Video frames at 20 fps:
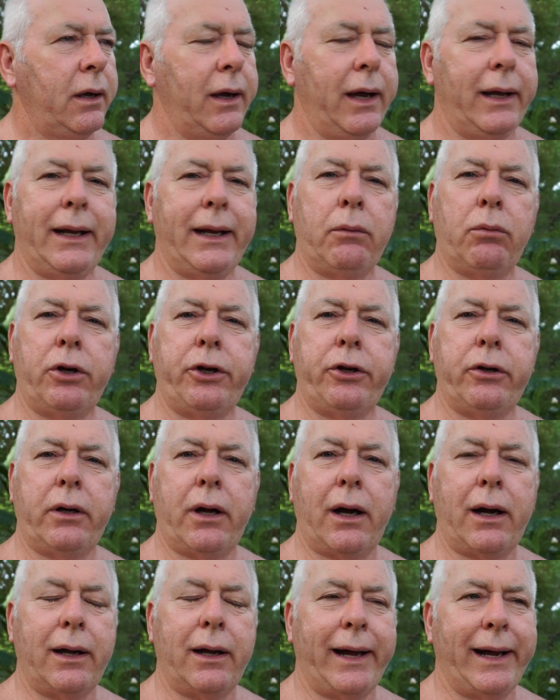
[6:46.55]
And then when you're
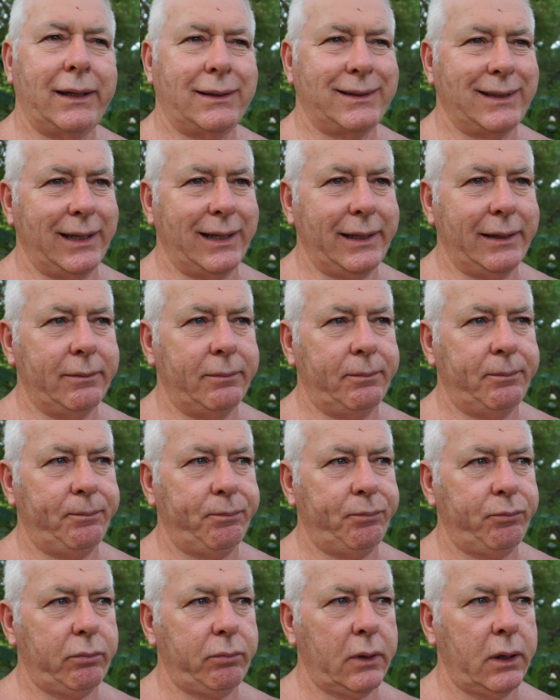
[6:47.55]
not actually
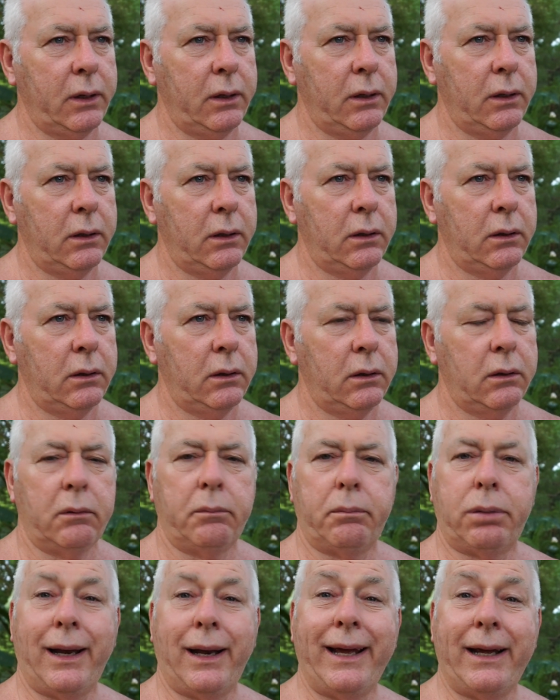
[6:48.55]

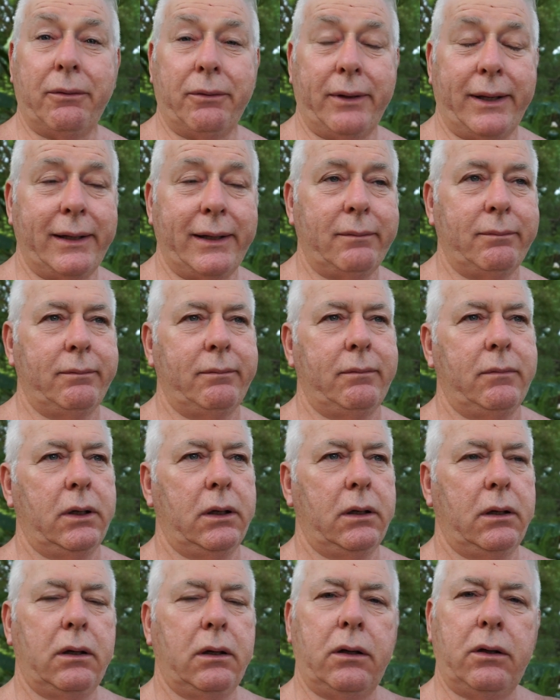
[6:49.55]
playing with it,
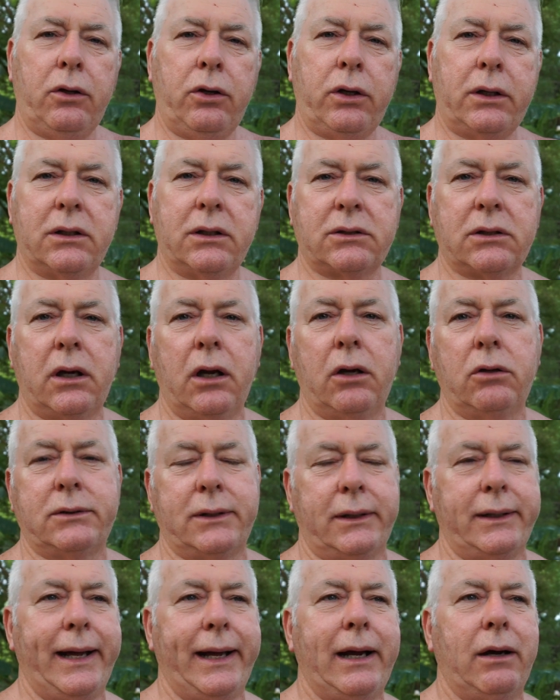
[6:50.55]
you can just
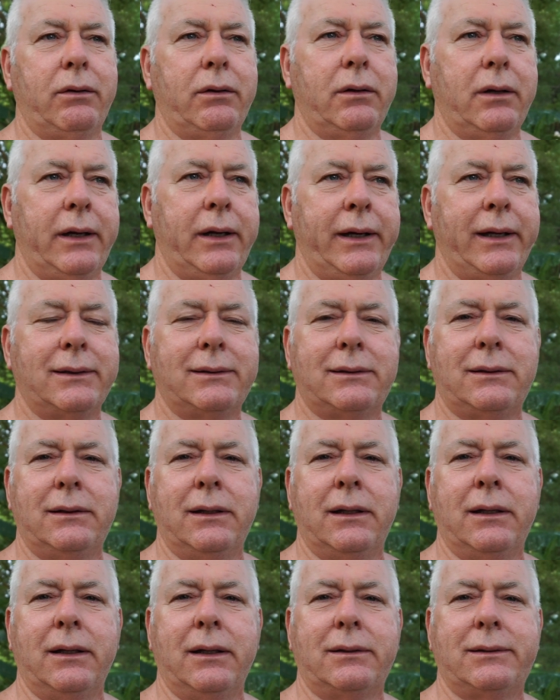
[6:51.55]
close it down and
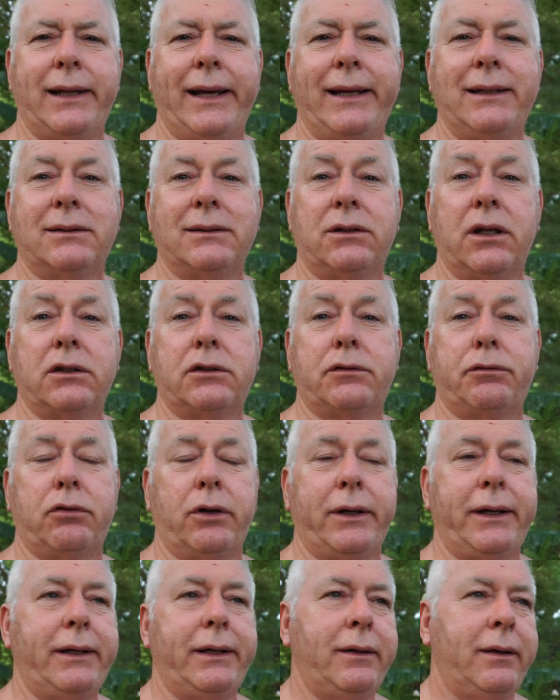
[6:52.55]
it stays dust
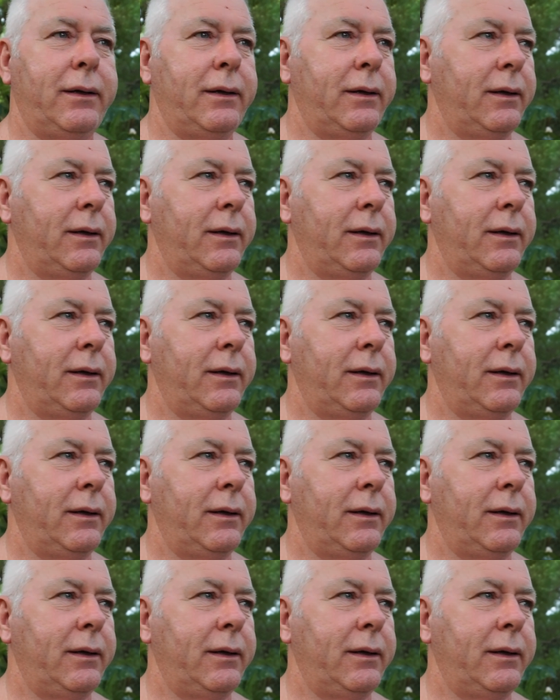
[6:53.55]
free,